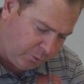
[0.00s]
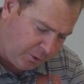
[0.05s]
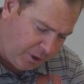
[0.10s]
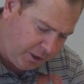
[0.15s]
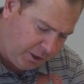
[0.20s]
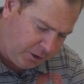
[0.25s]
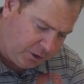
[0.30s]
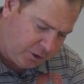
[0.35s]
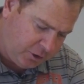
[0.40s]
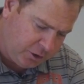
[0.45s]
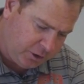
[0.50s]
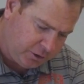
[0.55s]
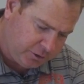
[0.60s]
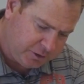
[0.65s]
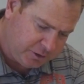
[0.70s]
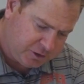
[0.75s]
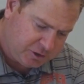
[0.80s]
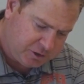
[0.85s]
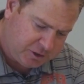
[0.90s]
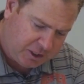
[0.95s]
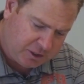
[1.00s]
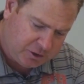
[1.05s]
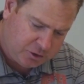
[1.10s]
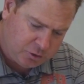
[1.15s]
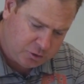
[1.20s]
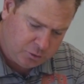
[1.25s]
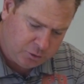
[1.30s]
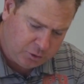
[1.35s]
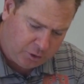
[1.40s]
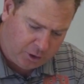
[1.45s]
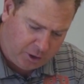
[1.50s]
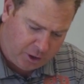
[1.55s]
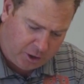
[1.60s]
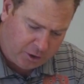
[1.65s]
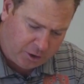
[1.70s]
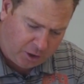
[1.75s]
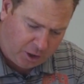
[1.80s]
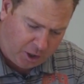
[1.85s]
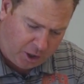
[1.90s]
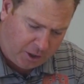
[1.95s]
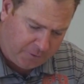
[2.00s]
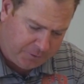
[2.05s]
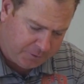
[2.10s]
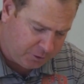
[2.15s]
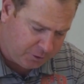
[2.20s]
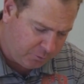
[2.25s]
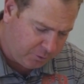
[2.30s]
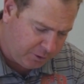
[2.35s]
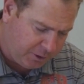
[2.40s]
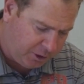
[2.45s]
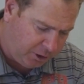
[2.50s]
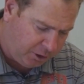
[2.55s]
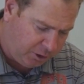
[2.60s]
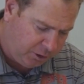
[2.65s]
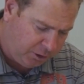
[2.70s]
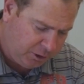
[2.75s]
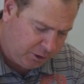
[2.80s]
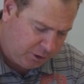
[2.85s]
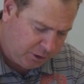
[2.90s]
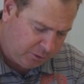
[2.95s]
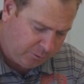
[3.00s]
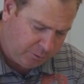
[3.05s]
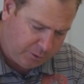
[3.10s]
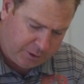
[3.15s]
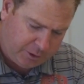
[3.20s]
we're not gonna cook this steak too long on the grill. We're